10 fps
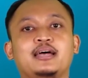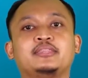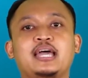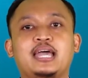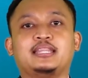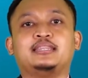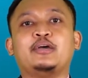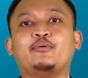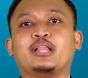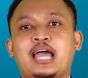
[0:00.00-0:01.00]
Then
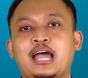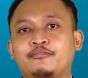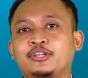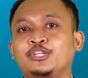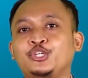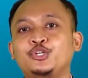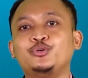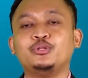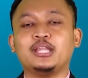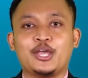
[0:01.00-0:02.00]
they will have a
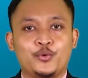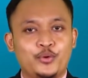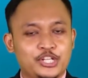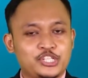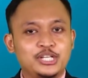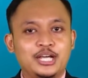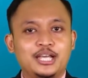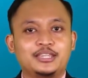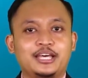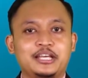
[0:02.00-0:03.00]
new language
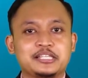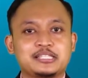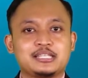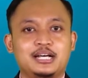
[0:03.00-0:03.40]
that is